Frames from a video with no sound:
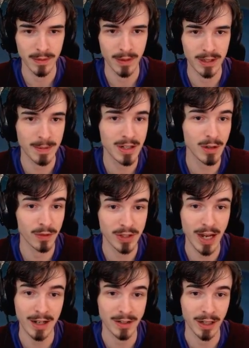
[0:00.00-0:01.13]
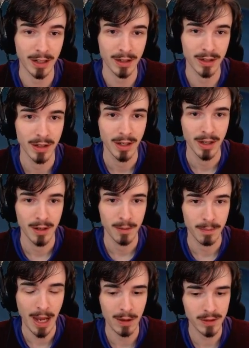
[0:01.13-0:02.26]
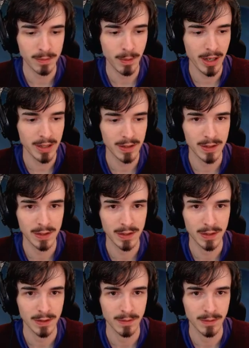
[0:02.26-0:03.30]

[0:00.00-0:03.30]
especially on Jax, like power spikes.